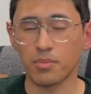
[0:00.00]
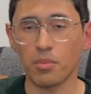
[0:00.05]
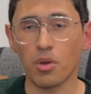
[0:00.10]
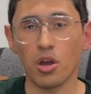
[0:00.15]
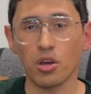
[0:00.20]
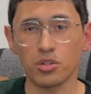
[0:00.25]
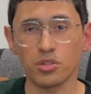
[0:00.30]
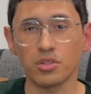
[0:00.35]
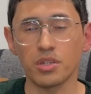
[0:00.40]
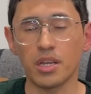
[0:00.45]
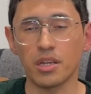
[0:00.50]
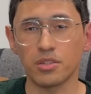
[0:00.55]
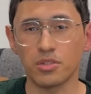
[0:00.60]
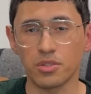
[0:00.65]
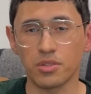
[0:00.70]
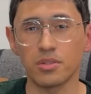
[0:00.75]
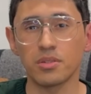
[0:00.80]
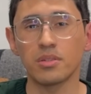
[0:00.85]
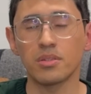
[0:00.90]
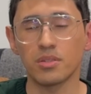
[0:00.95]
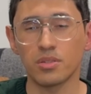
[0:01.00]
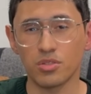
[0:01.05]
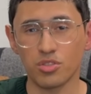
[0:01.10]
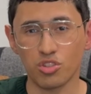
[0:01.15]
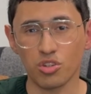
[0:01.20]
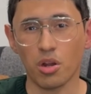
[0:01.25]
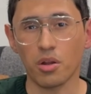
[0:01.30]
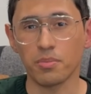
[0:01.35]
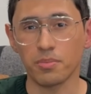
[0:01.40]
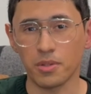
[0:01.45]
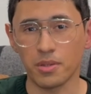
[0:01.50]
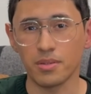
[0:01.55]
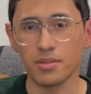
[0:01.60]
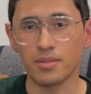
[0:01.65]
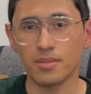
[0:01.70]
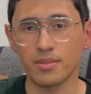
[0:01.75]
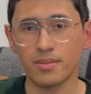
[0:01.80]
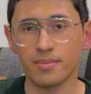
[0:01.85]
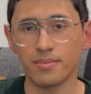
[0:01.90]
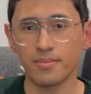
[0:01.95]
modern edge sharpness.